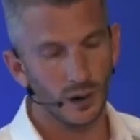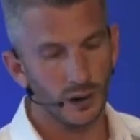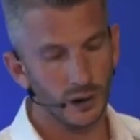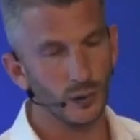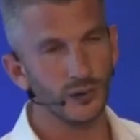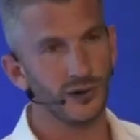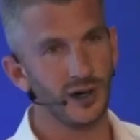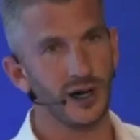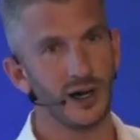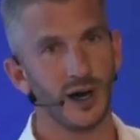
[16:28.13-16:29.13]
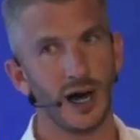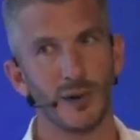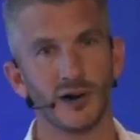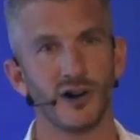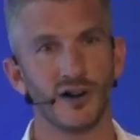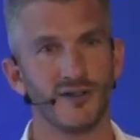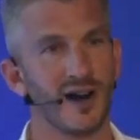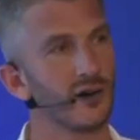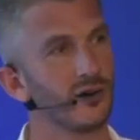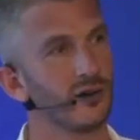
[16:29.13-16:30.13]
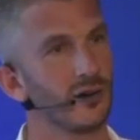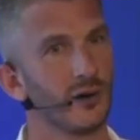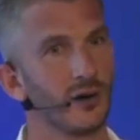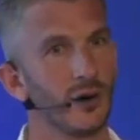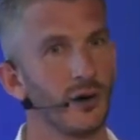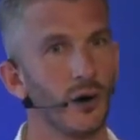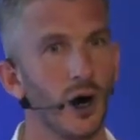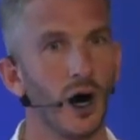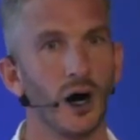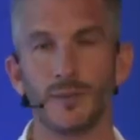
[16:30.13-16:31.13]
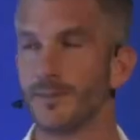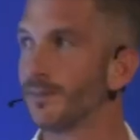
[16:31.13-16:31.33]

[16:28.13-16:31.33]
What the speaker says: you will see how much it affects your heart.